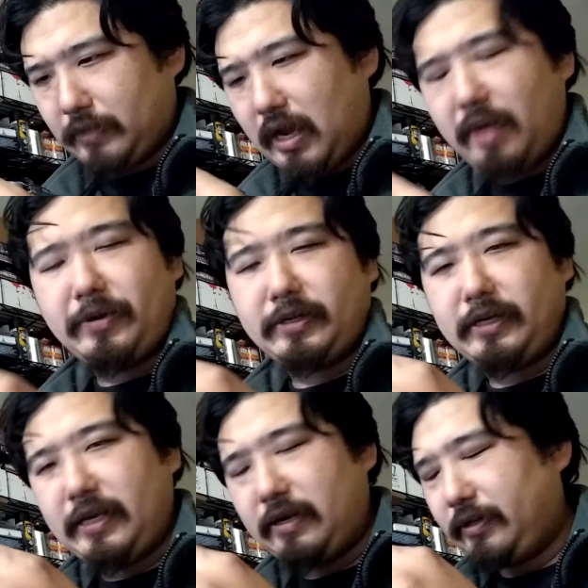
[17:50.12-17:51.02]
I'm not going
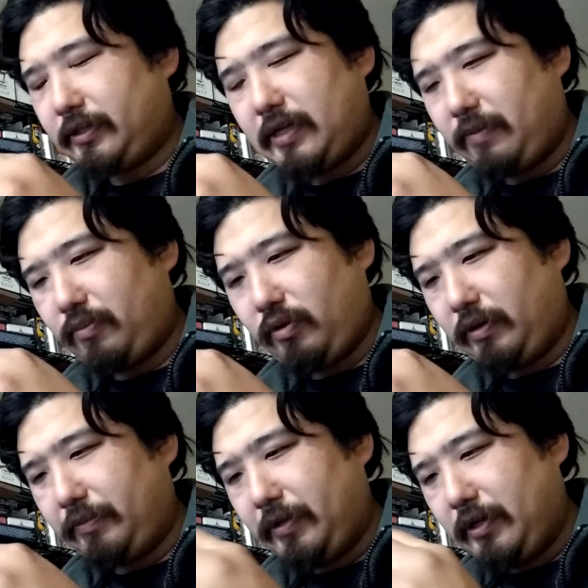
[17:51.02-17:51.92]
to count, it's not
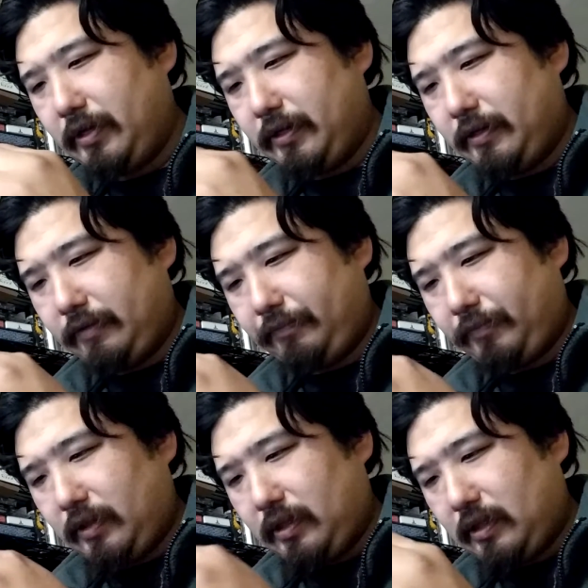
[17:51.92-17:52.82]
important.
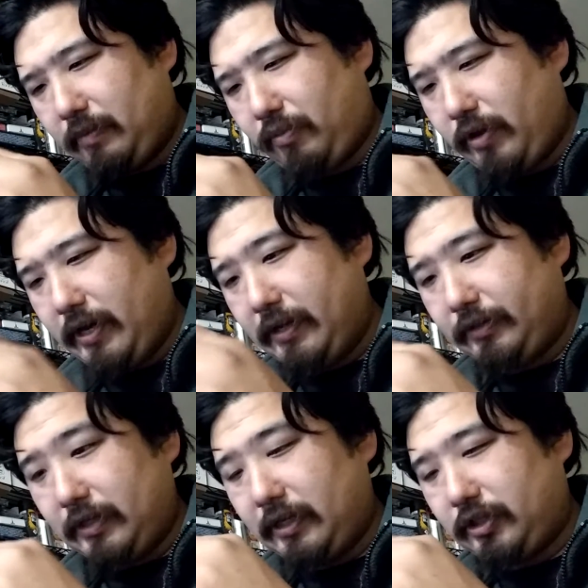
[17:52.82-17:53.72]
The point is,
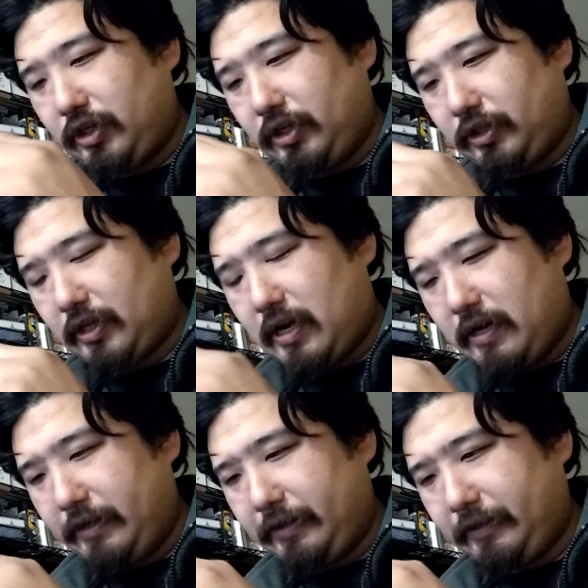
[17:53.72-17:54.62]
it's just
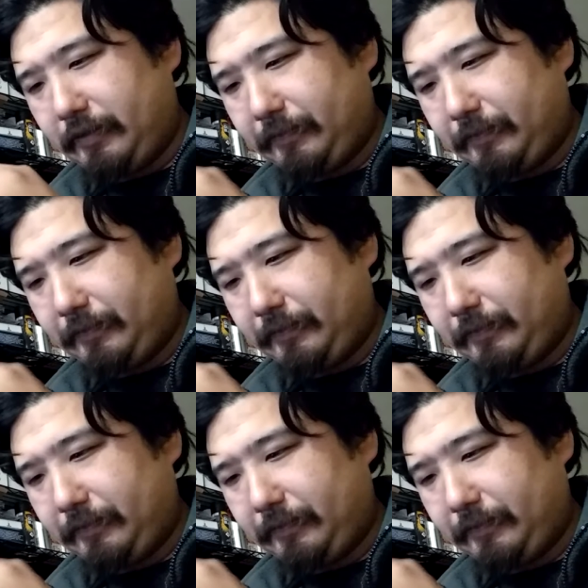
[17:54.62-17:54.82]
cotton